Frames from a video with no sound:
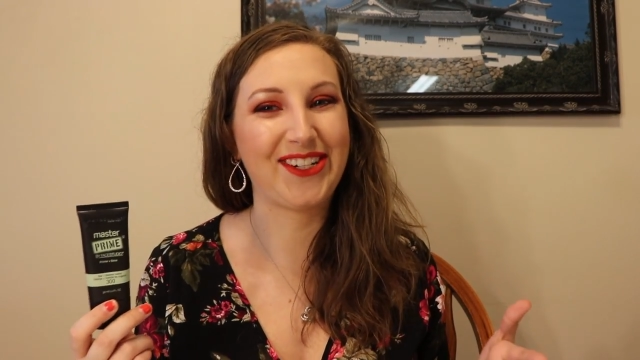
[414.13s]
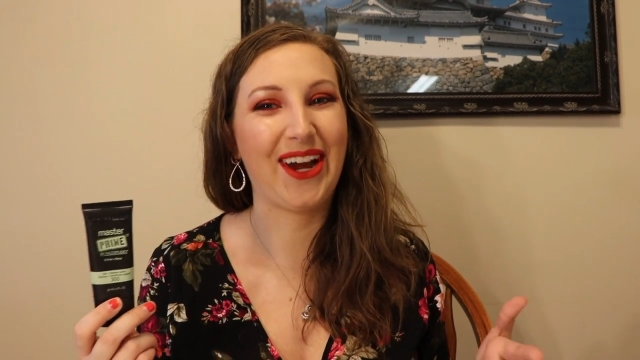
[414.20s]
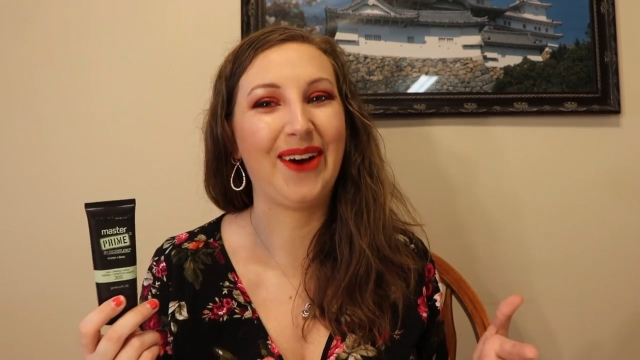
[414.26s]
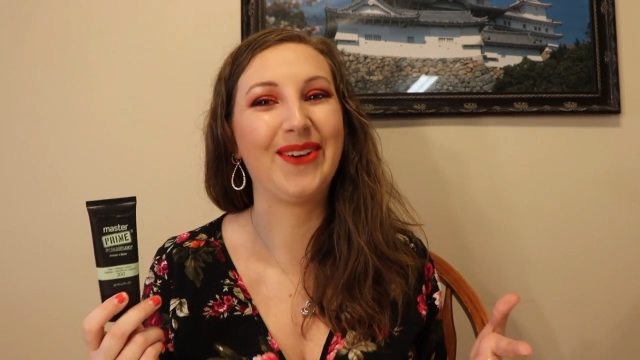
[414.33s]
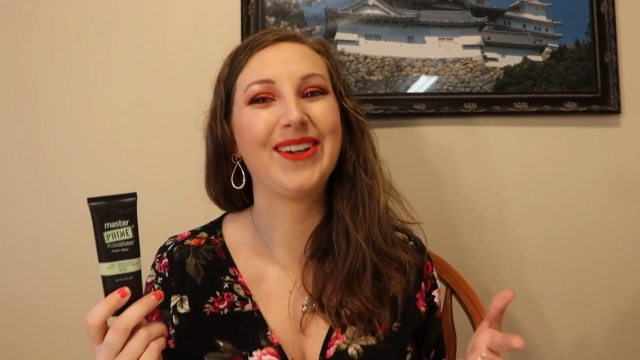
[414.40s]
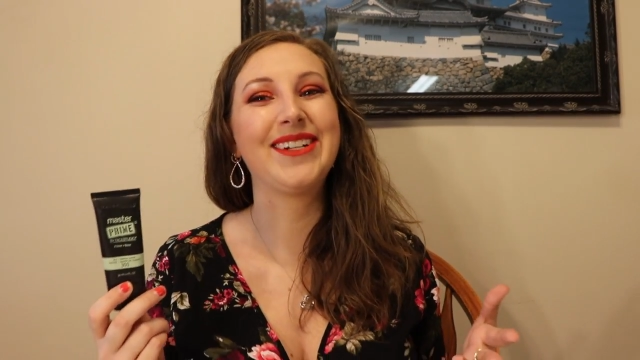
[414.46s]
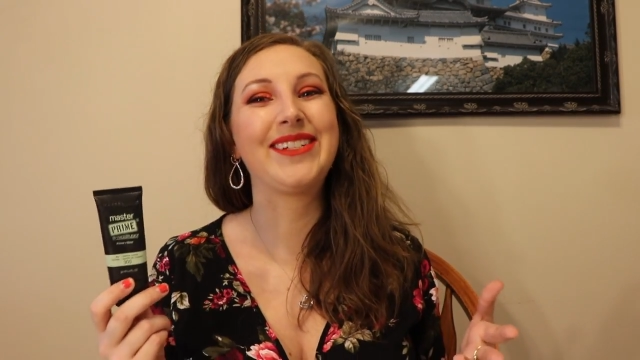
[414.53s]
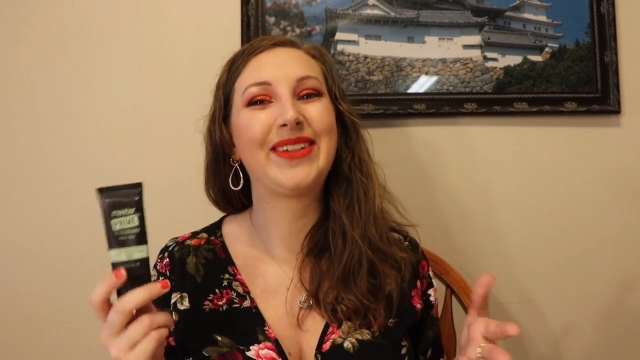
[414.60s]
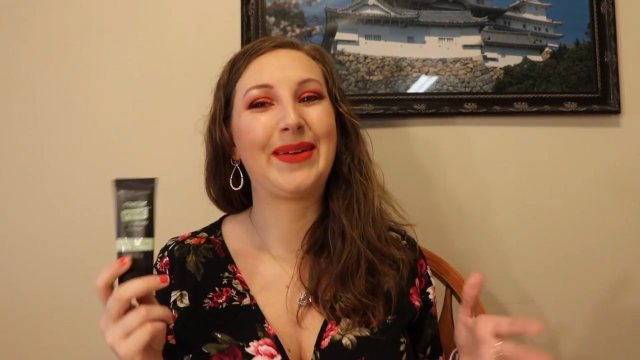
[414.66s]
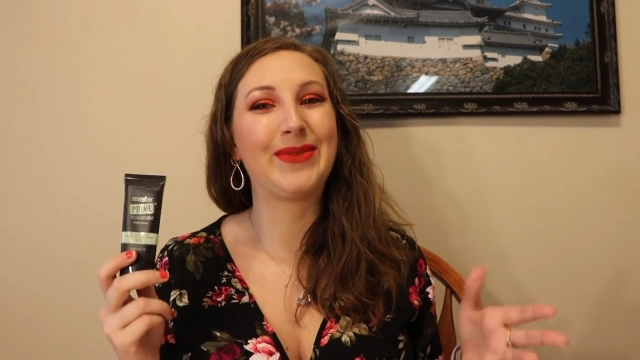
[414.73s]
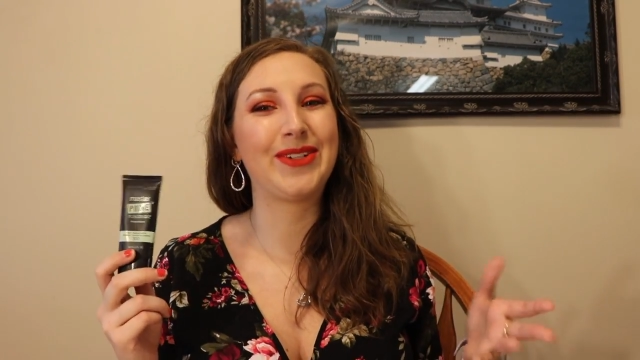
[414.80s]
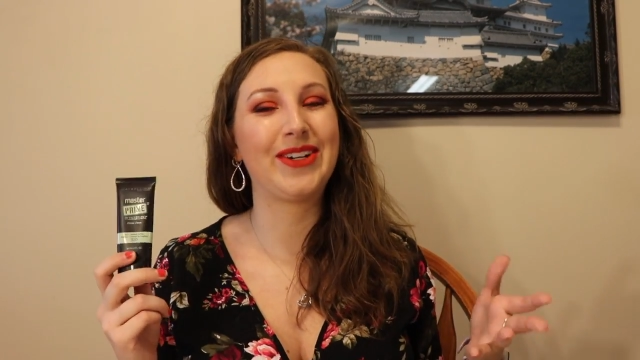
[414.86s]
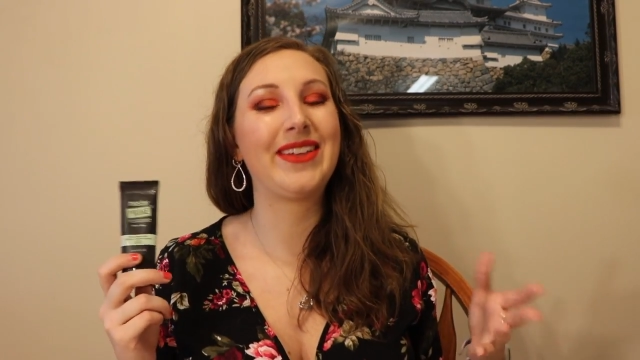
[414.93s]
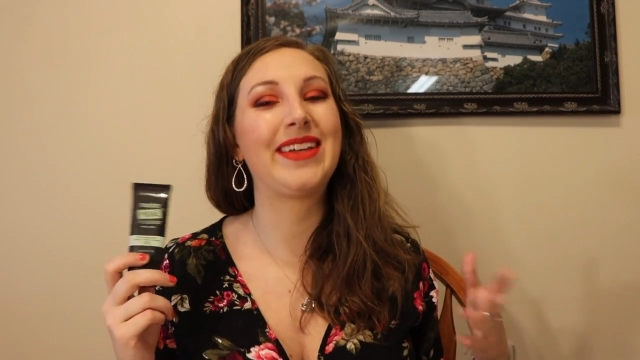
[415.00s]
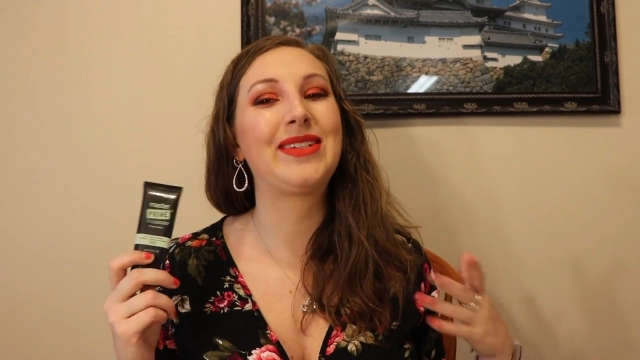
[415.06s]
showers, so I'm
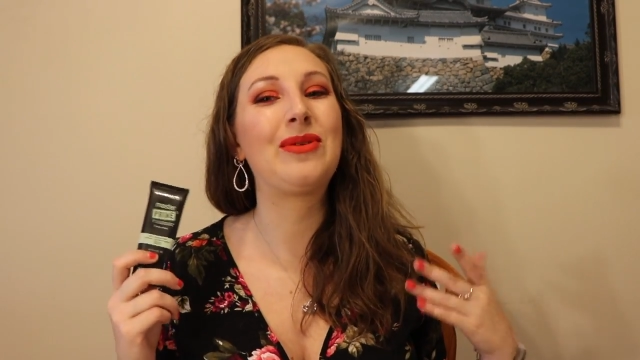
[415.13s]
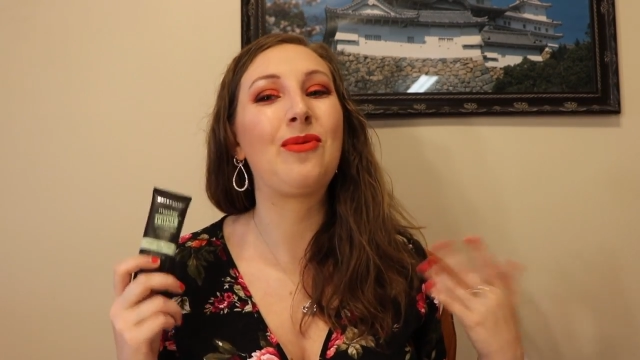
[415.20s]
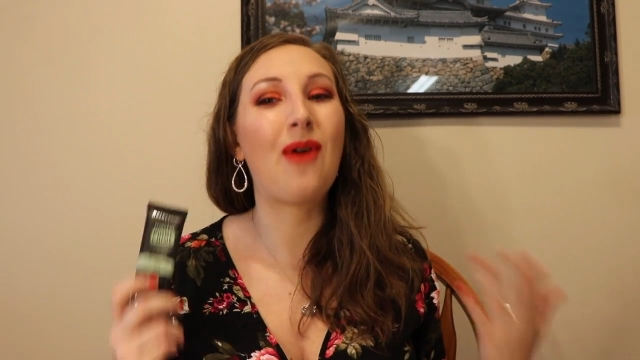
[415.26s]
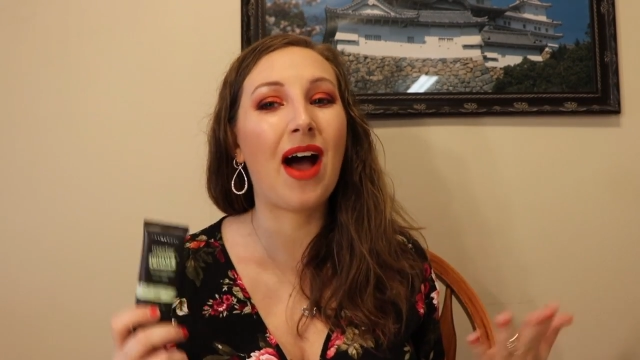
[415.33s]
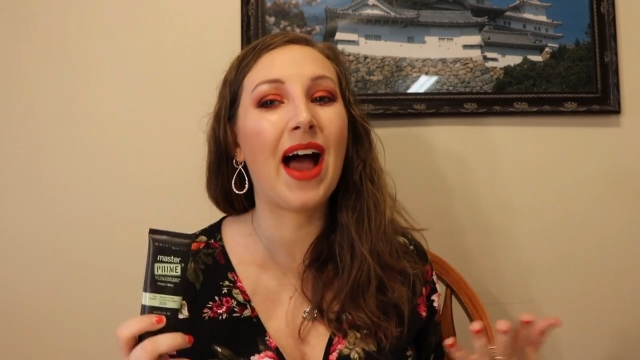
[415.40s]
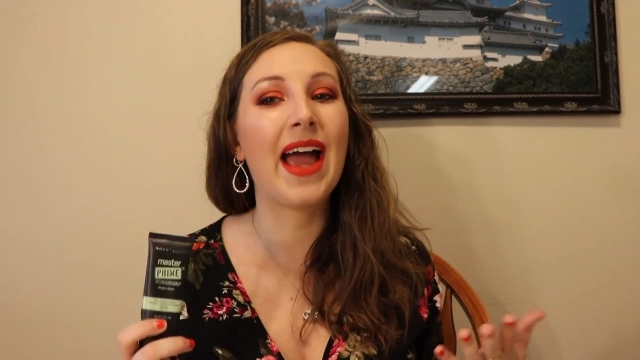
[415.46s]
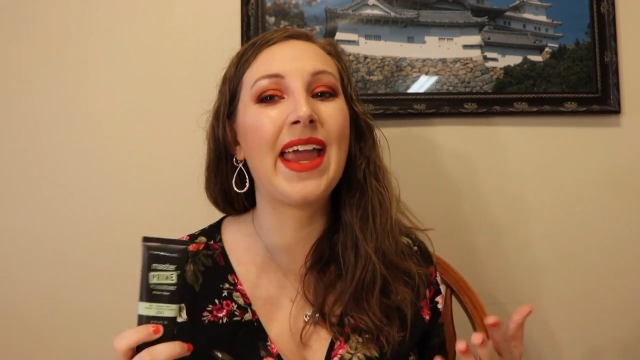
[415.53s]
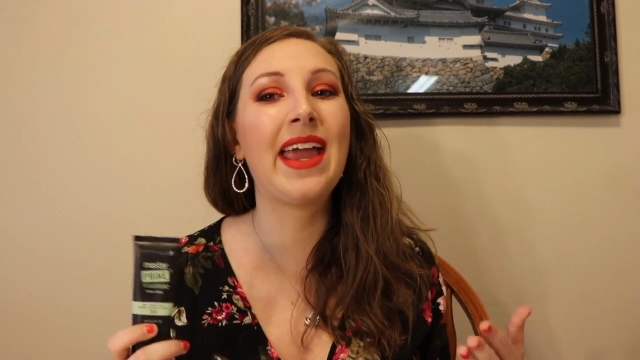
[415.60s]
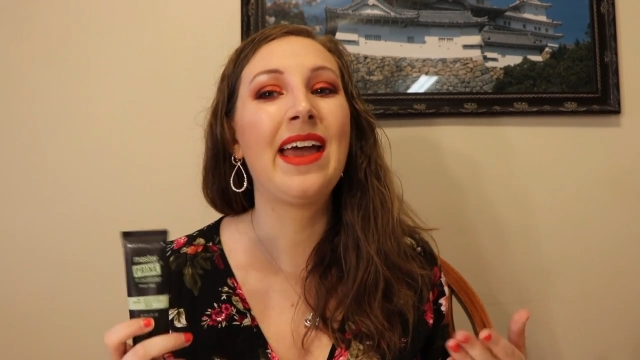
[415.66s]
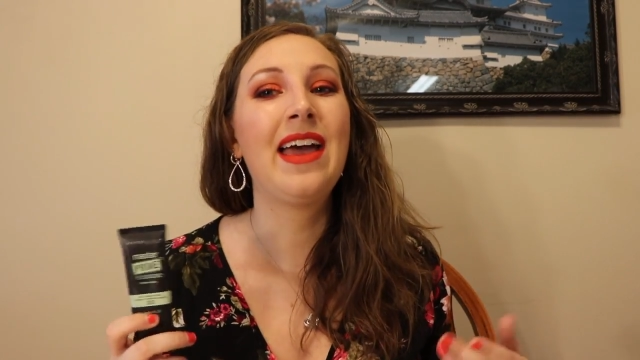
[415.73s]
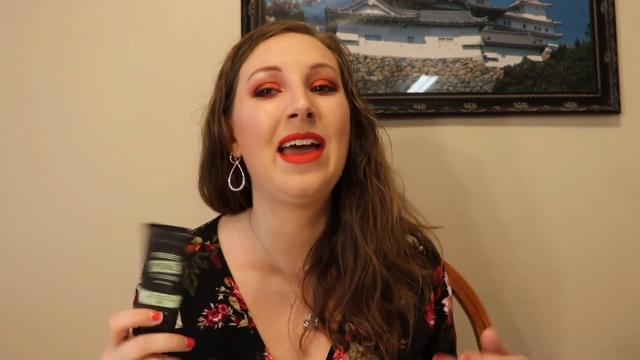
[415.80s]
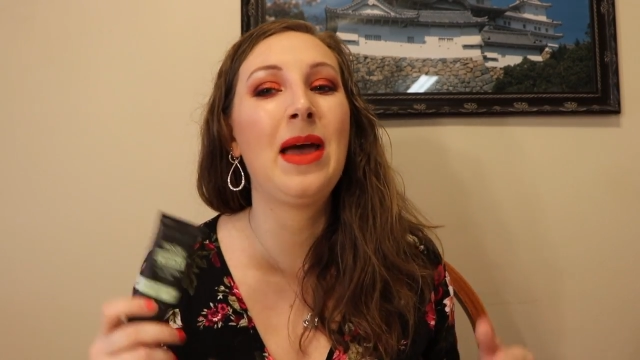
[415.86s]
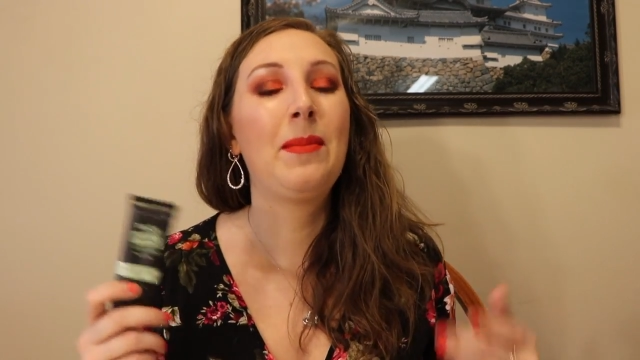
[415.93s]
sure that's why,